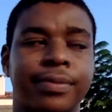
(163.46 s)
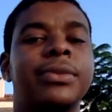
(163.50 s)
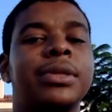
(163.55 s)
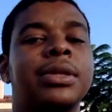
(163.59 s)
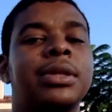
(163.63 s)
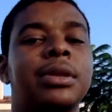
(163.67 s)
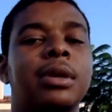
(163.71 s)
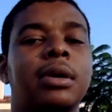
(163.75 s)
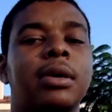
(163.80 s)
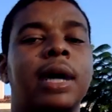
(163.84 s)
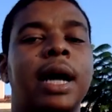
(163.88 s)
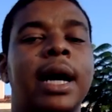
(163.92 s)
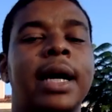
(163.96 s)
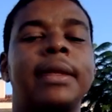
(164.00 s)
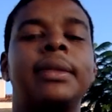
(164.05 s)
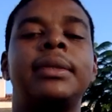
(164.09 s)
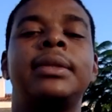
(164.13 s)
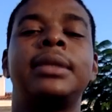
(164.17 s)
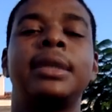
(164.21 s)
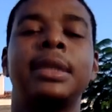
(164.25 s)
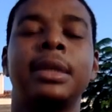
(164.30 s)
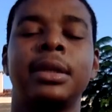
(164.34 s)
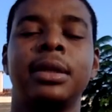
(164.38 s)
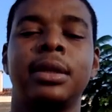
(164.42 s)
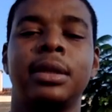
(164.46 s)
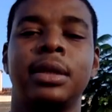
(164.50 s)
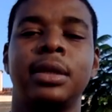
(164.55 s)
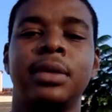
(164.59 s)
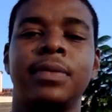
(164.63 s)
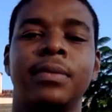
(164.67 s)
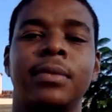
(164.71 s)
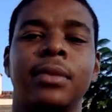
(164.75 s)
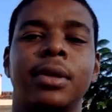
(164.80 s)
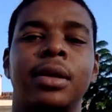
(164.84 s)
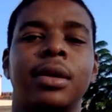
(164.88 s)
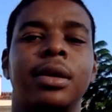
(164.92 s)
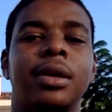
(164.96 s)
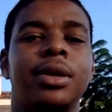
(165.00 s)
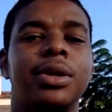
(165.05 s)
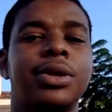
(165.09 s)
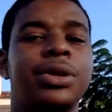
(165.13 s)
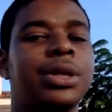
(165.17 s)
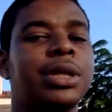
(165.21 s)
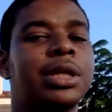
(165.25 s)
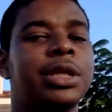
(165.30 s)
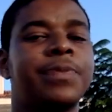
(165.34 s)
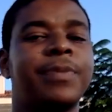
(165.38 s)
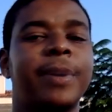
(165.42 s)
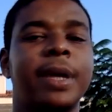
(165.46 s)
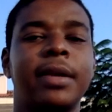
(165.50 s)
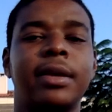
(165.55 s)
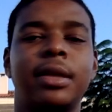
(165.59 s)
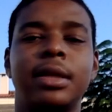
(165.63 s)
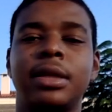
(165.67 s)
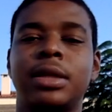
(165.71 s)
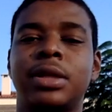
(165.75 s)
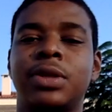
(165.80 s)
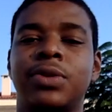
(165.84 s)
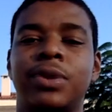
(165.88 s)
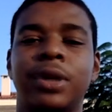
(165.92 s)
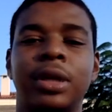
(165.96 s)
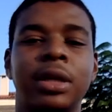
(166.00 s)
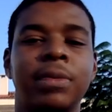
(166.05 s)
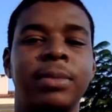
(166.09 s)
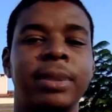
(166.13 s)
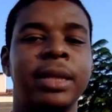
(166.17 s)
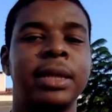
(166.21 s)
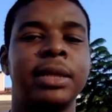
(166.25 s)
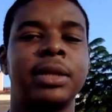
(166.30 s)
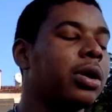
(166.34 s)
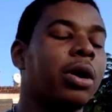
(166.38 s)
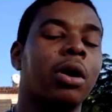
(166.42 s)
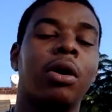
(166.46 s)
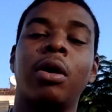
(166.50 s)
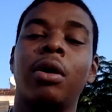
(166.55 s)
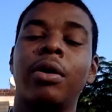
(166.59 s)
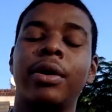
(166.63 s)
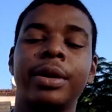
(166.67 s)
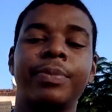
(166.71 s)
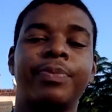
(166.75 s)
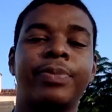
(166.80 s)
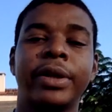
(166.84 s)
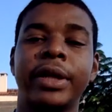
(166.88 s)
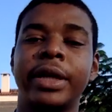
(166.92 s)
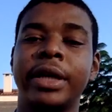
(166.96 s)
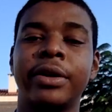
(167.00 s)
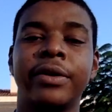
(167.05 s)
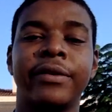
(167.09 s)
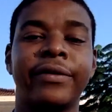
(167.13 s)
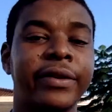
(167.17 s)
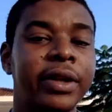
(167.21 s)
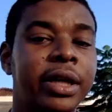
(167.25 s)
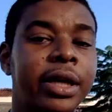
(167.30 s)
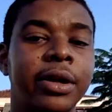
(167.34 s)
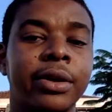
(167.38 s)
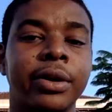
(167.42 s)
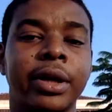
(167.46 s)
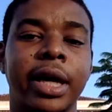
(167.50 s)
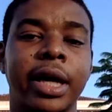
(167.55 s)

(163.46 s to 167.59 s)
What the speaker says: So ideally, you should spend these 20 minutes, go and play your video